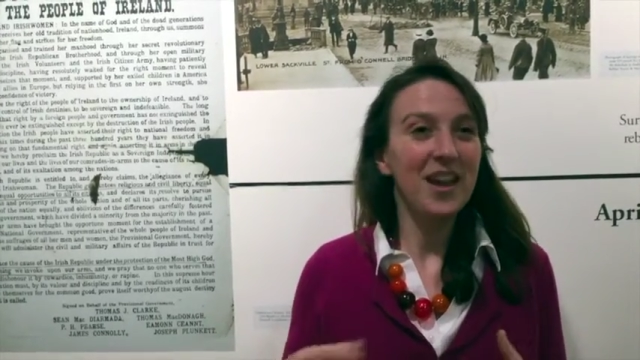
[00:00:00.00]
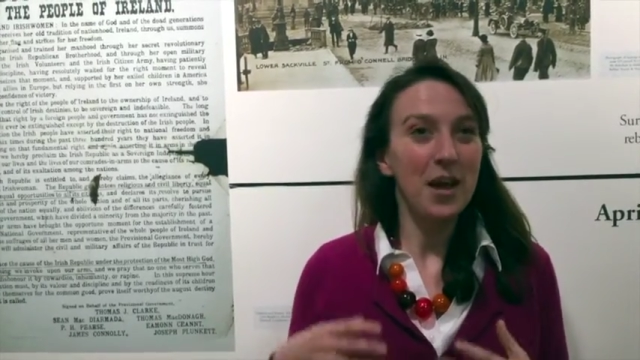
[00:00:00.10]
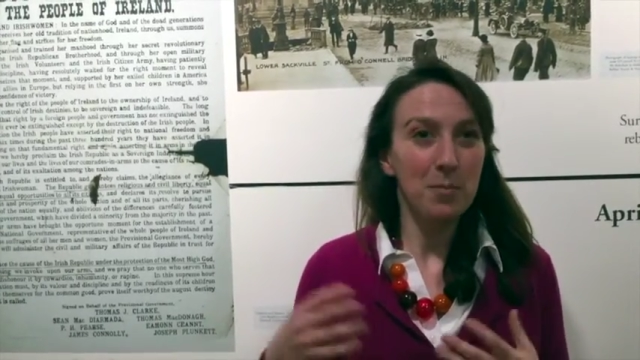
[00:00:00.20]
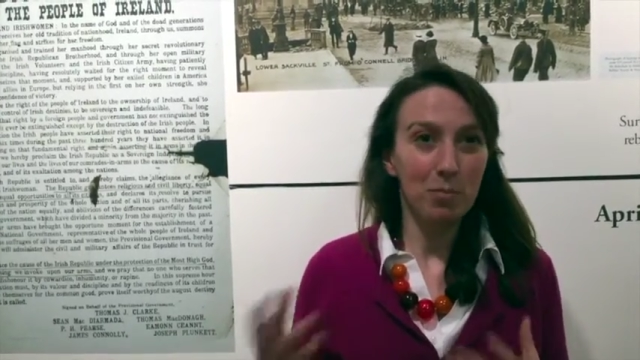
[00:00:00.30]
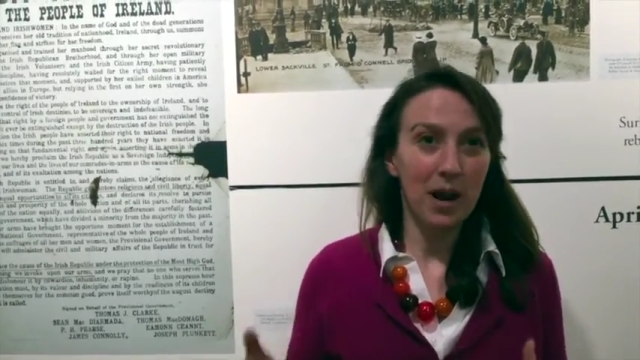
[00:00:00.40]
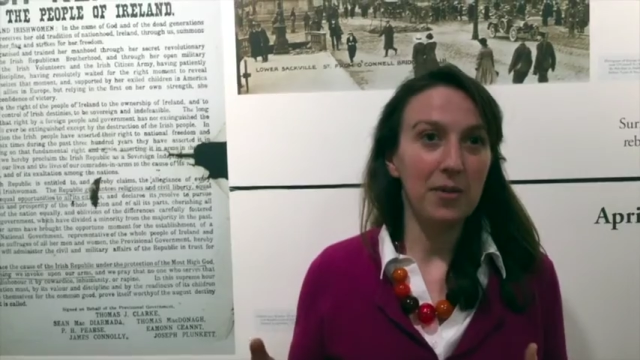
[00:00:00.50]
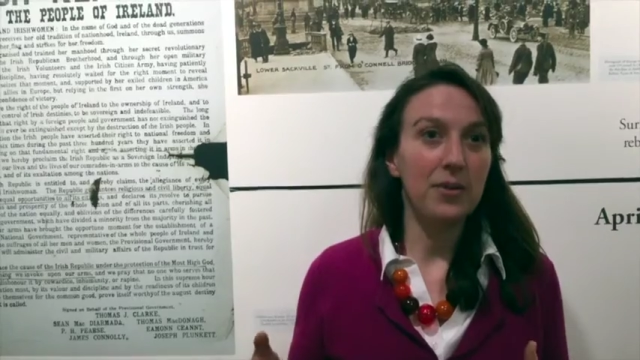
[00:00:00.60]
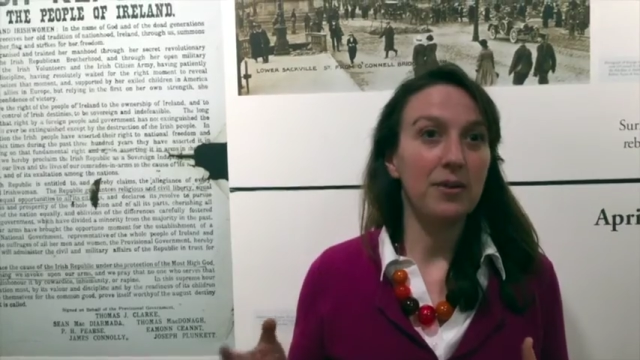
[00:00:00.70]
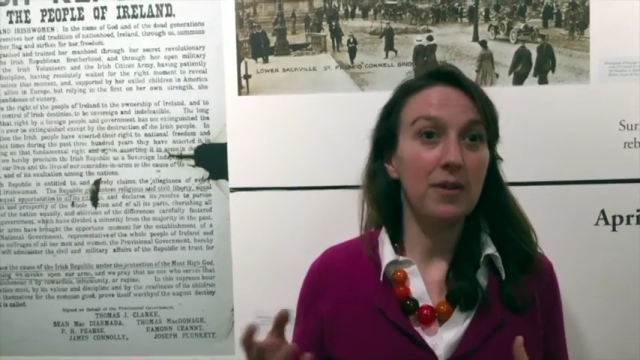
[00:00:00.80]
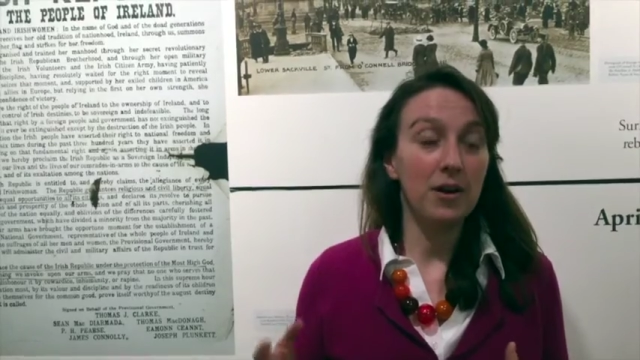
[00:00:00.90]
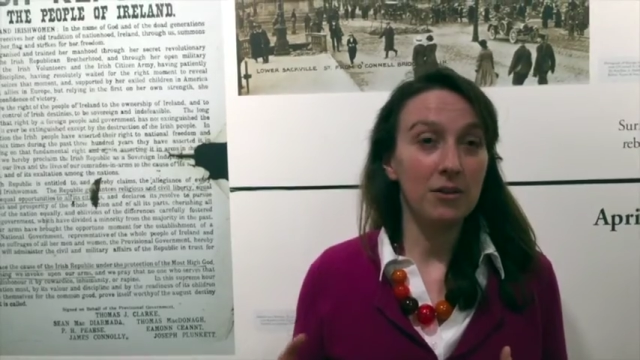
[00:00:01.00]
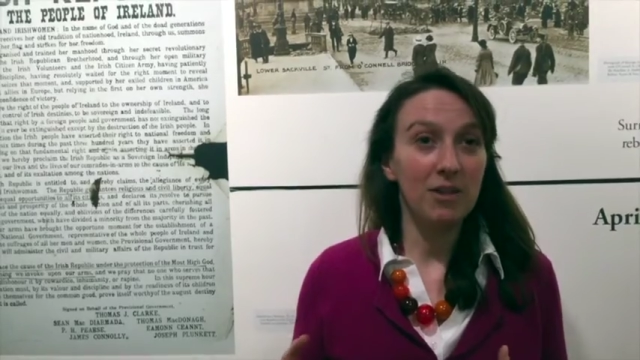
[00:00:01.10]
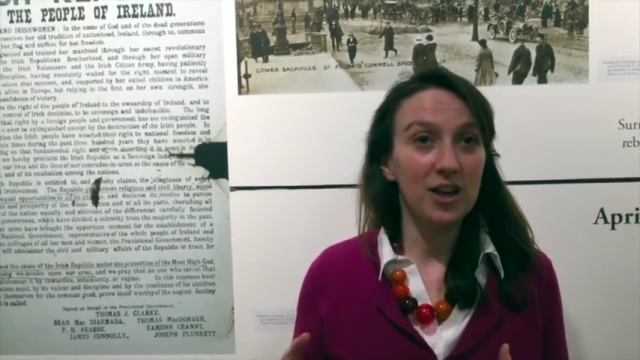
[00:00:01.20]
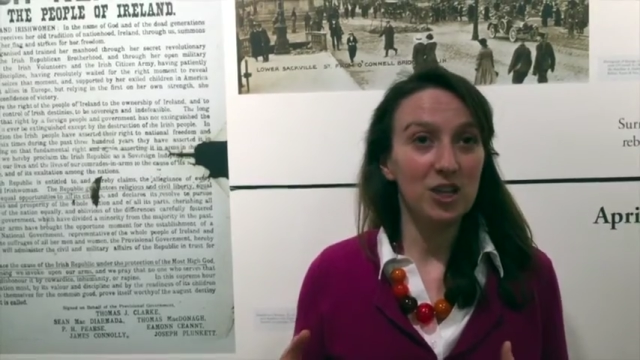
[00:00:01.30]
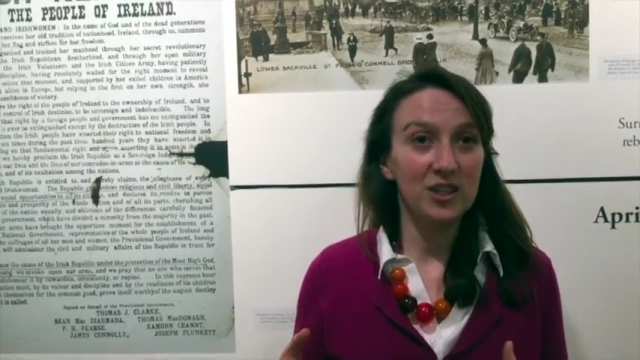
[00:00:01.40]
and breadth of our
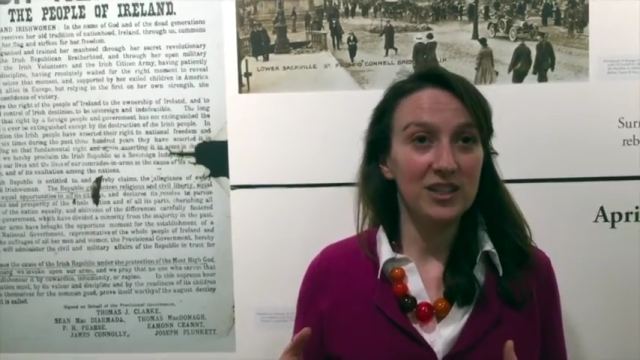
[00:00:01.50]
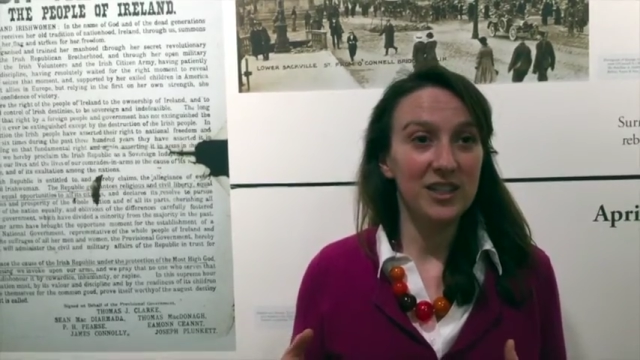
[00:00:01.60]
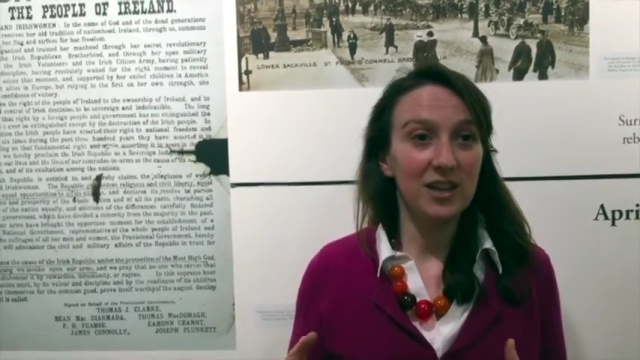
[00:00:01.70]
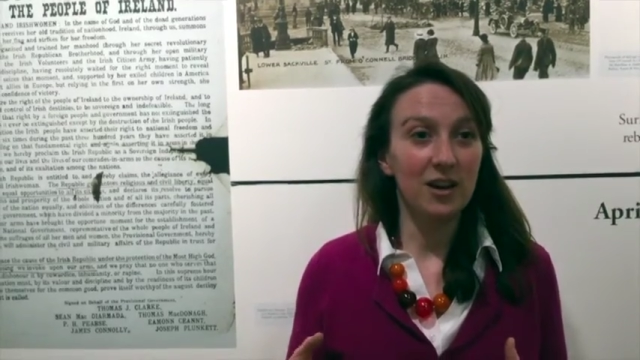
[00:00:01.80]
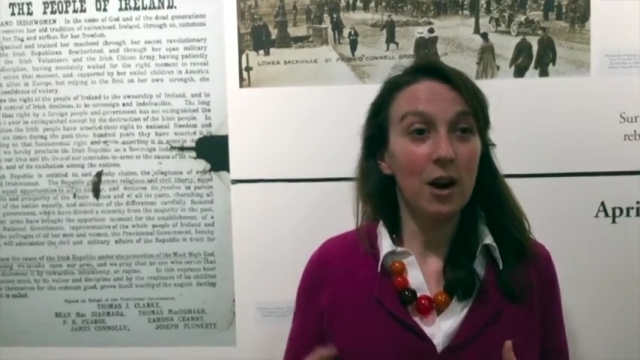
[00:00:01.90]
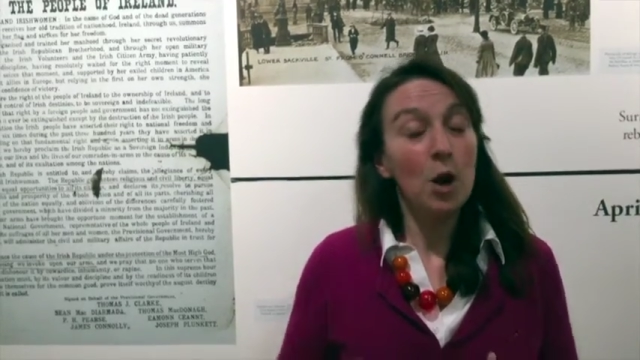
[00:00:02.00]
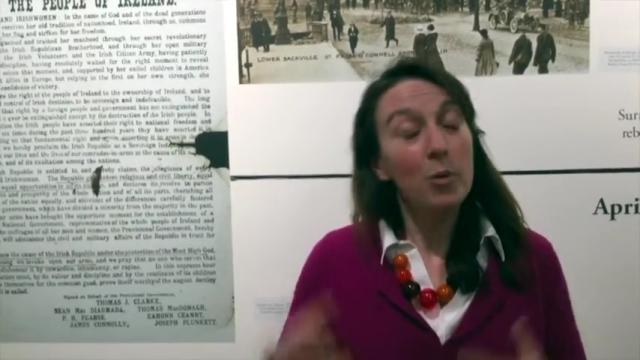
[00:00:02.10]
collections here.